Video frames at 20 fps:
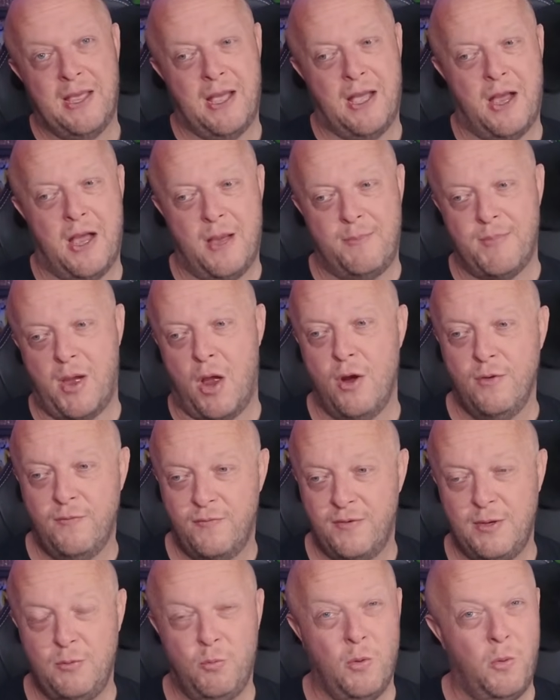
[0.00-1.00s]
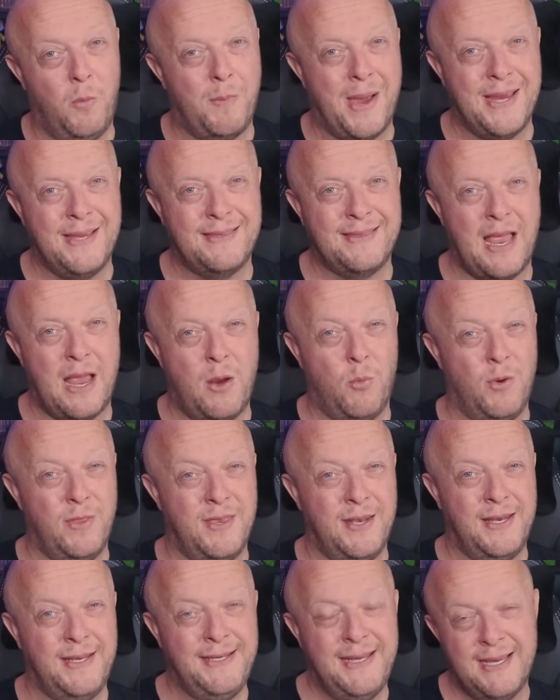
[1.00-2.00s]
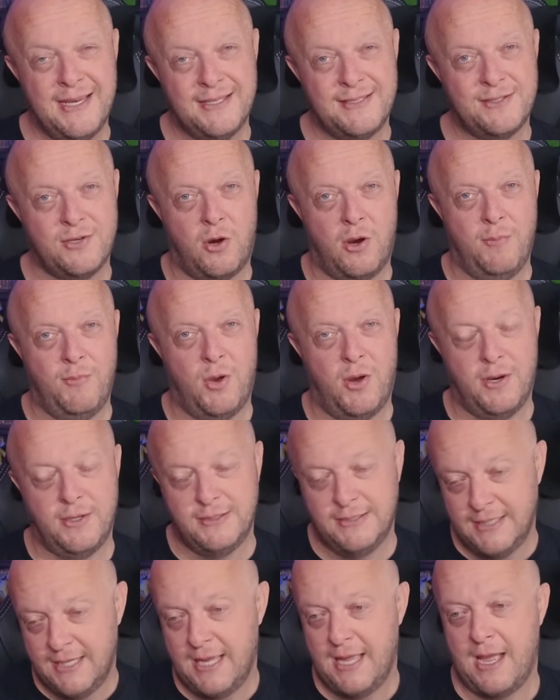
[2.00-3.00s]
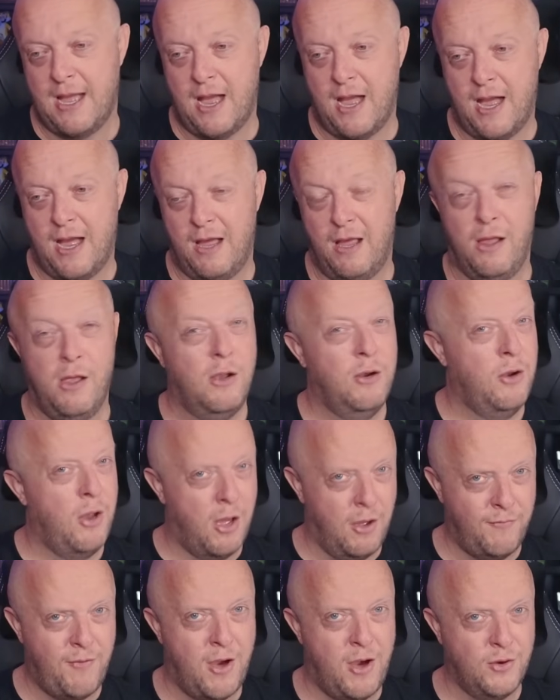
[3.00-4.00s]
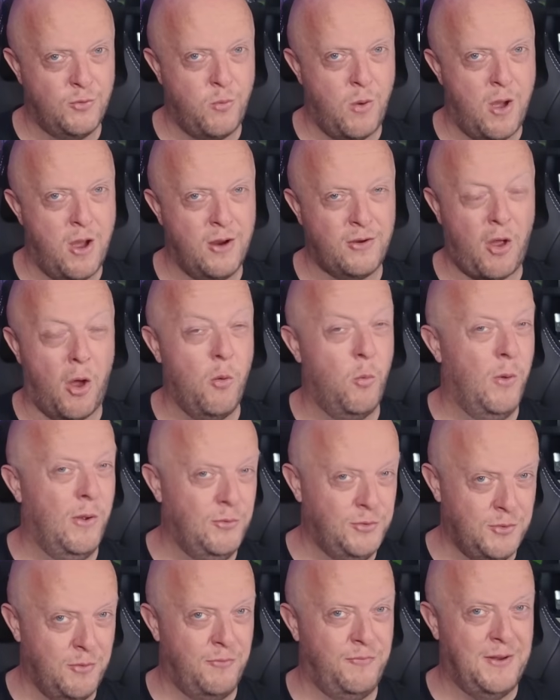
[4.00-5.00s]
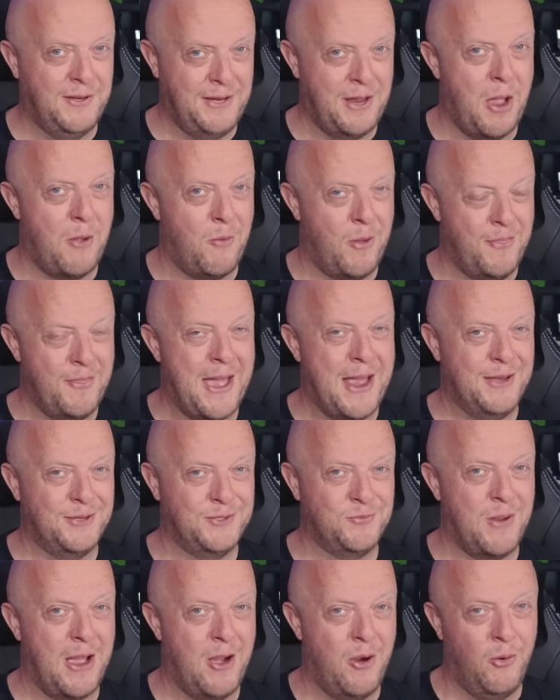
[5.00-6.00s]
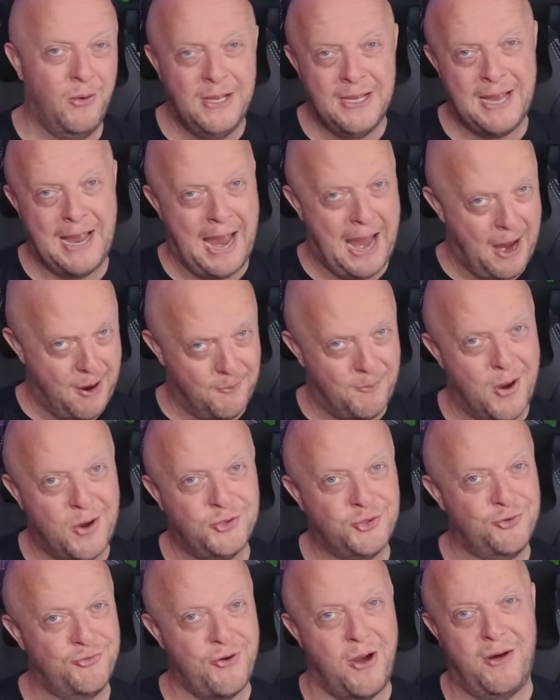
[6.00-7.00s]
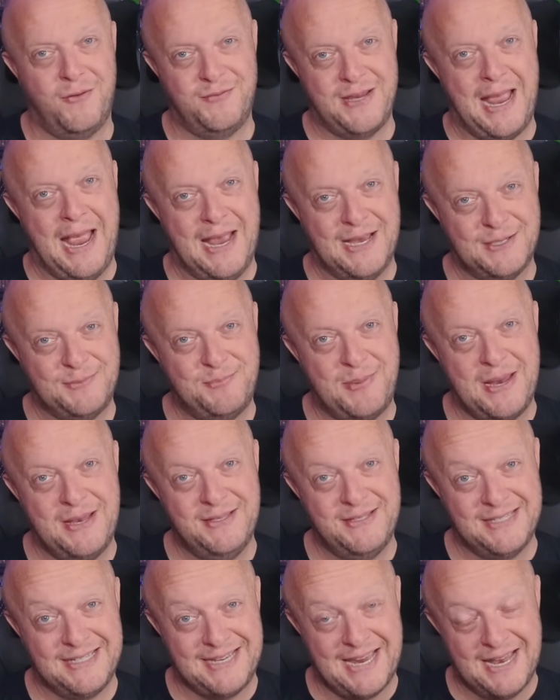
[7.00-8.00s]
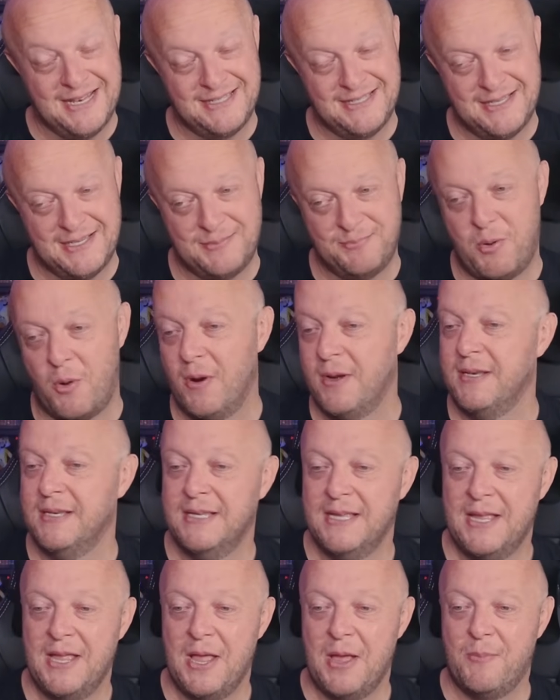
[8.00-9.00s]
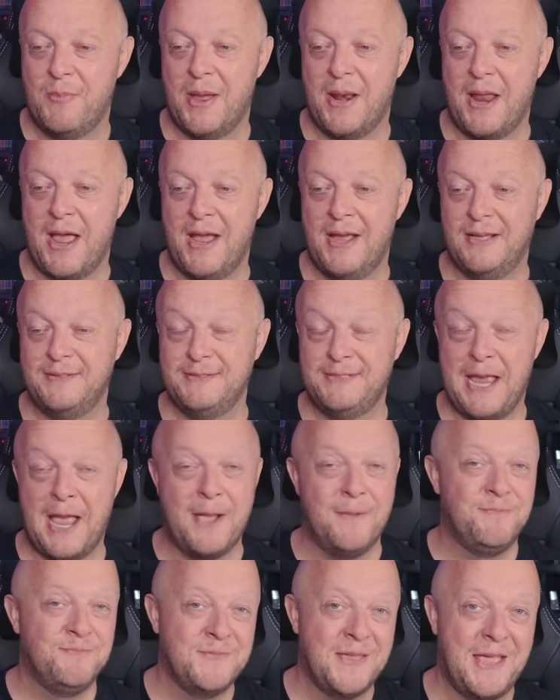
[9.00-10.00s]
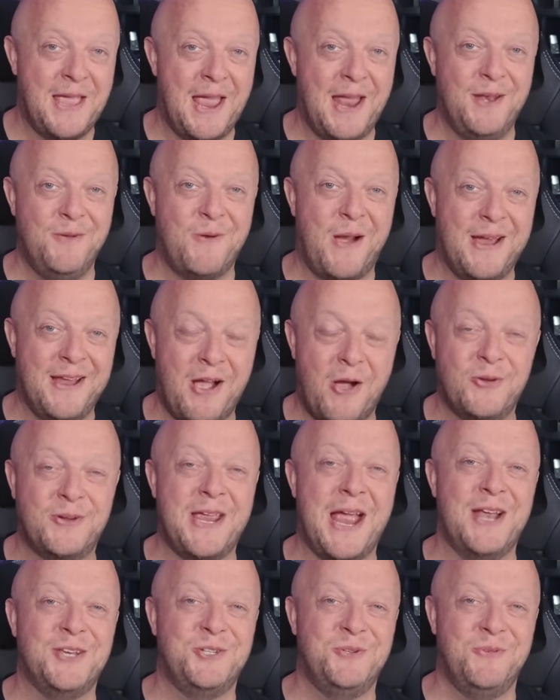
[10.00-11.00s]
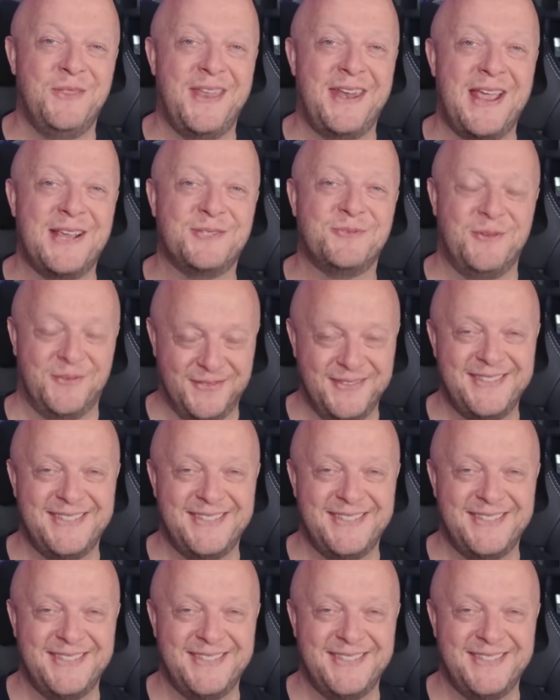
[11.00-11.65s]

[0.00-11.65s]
Hopefully we'll make that within a year's timeline. A lot of hard work. I will do a video on that as well, how much graft it has been to get to this point. But yeah, anyway, I'll catch you in the next one.